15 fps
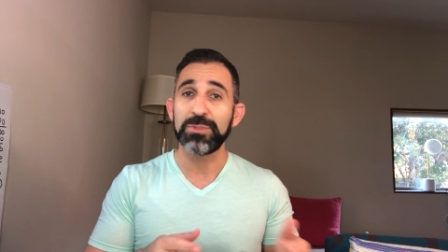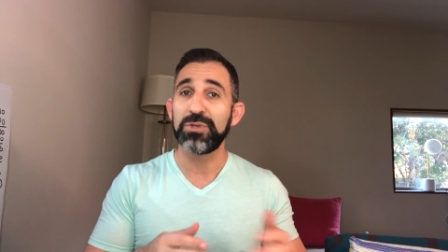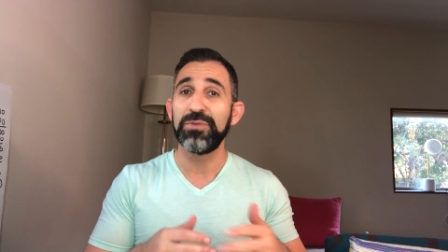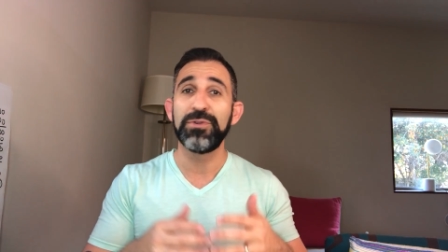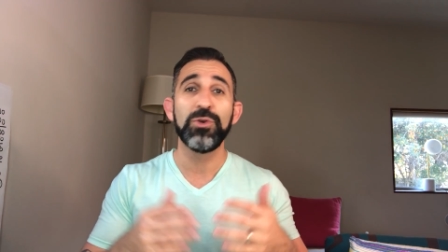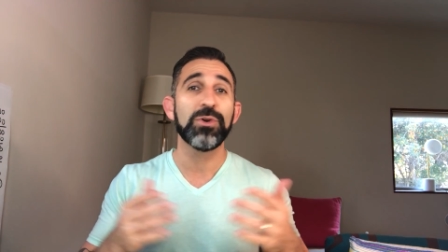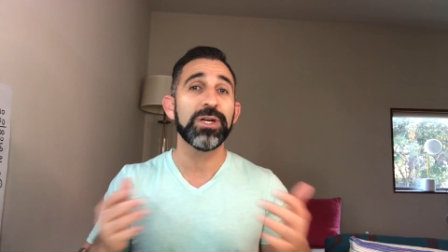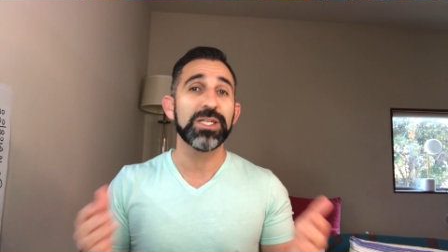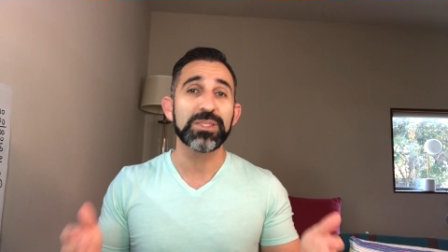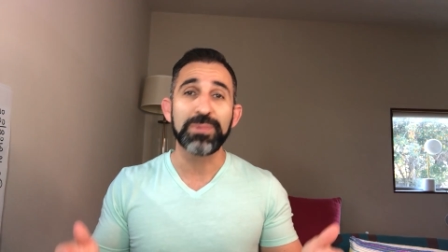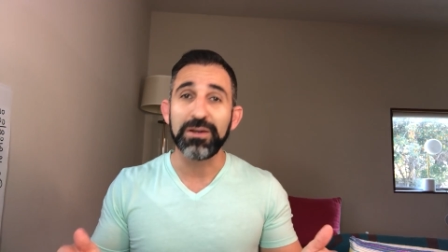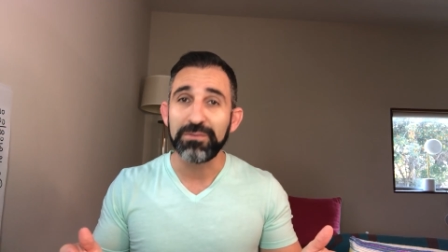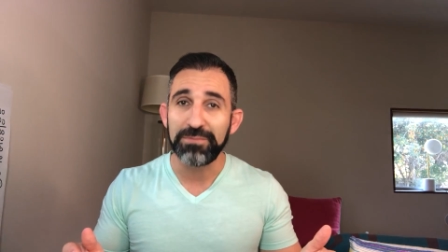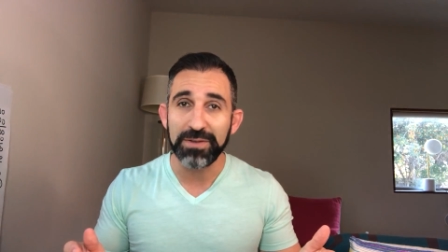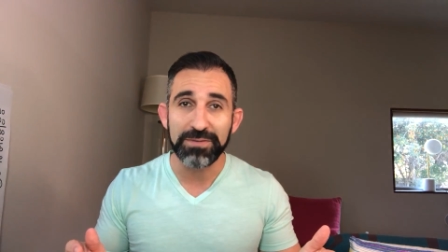So if you were going to
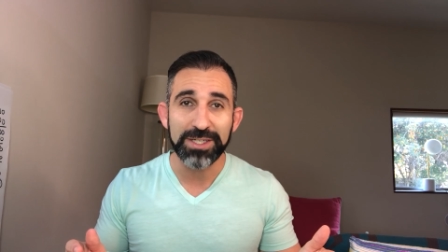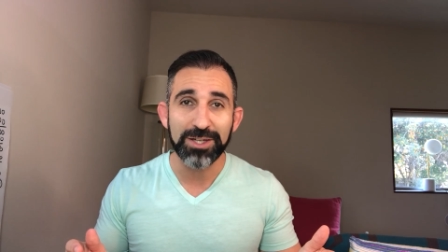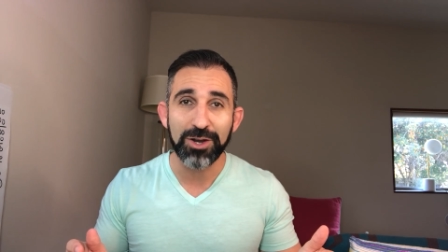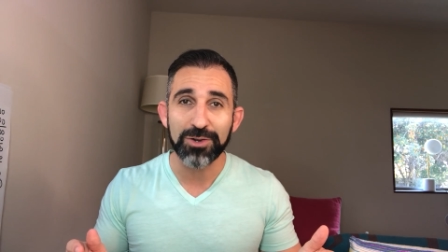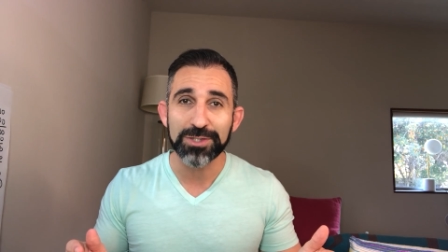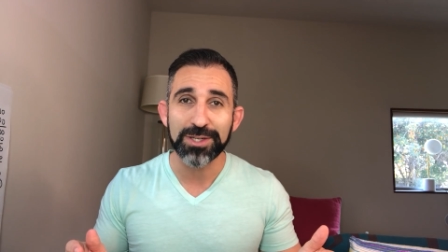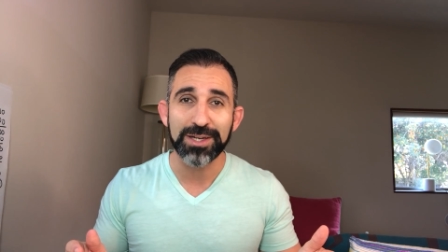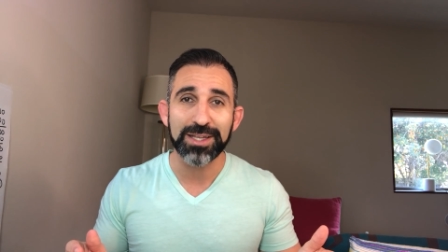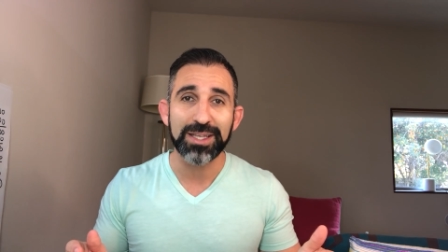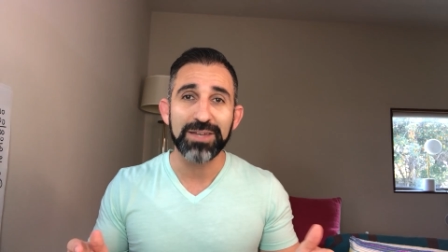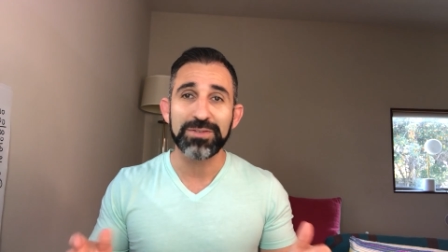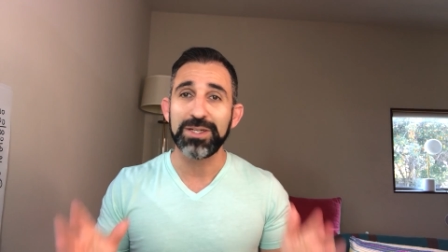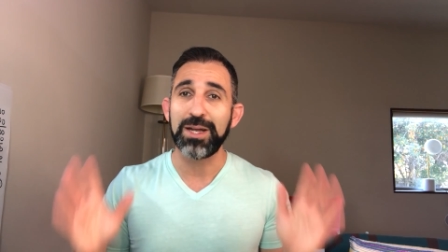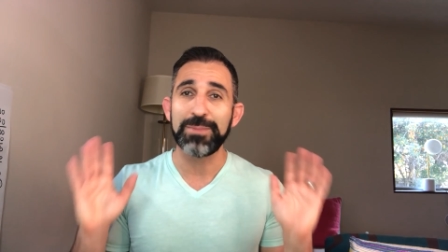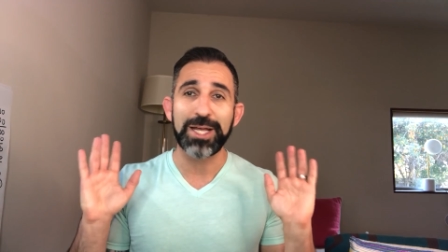spend $50 on a
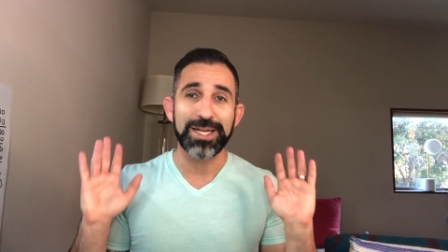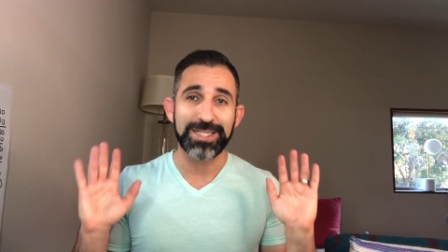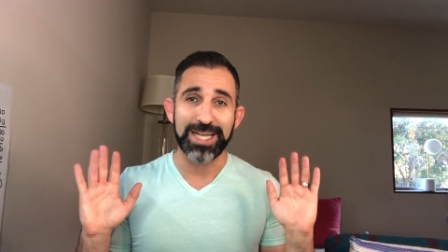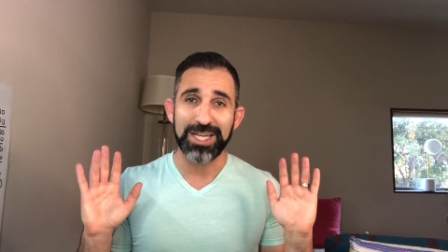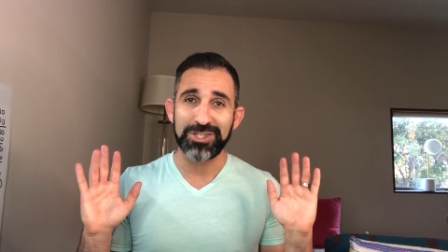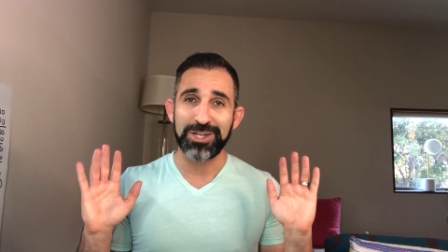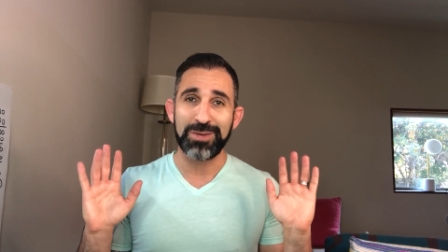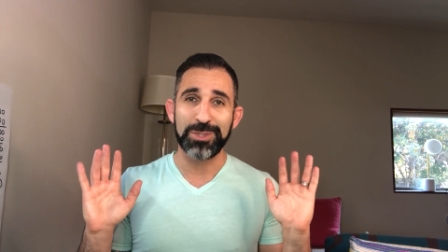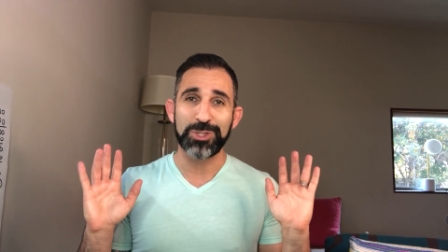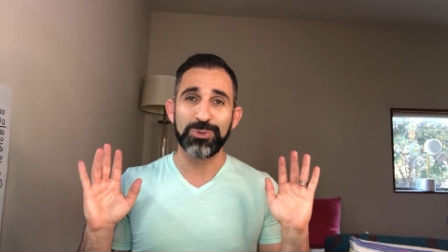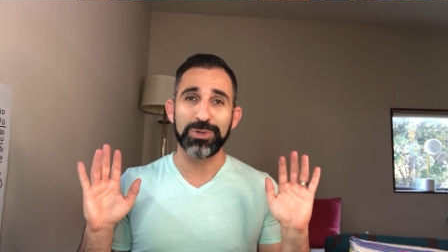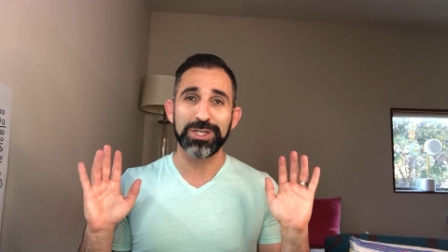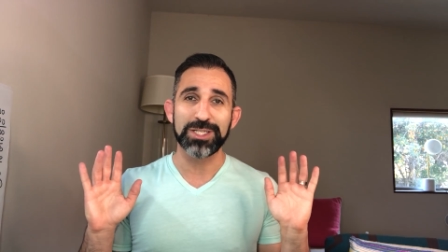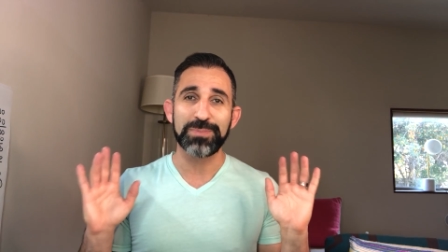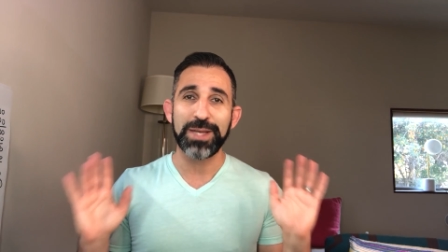gift, and I'm not attached to how much you
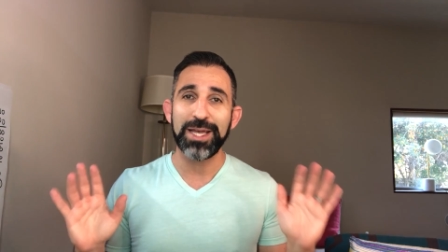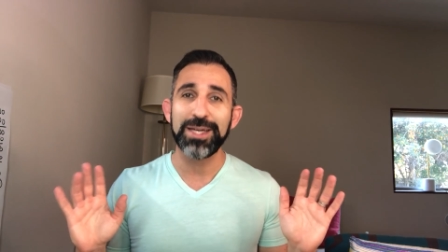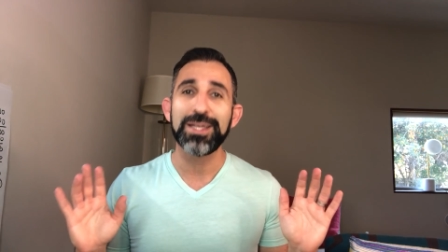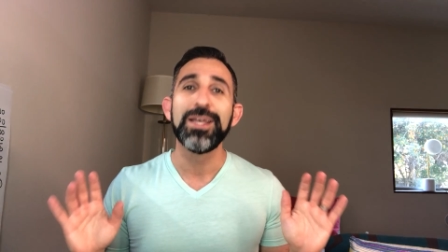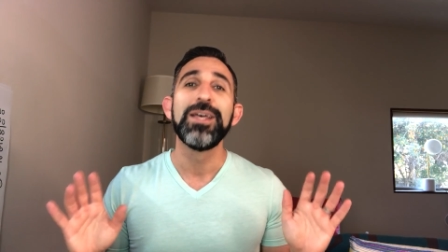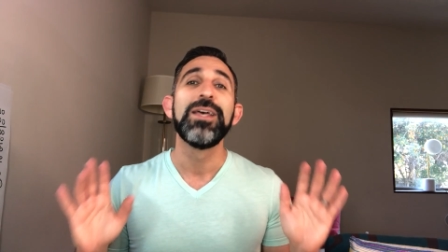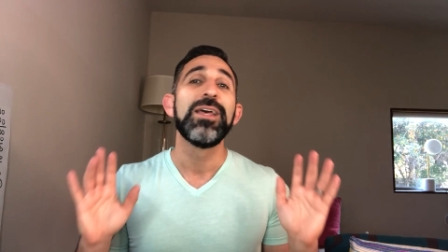were going to spend,